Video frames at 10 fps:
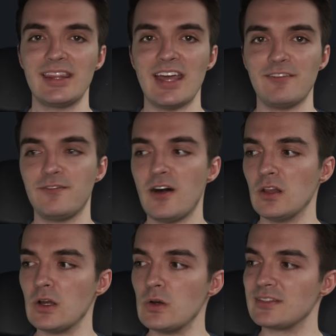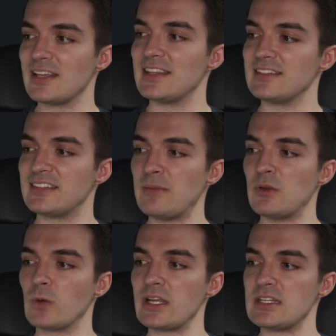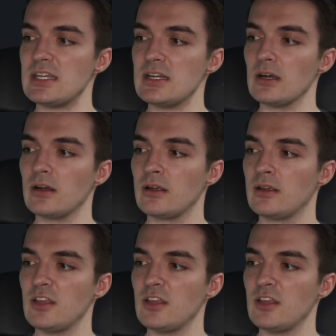that follows this statement right here.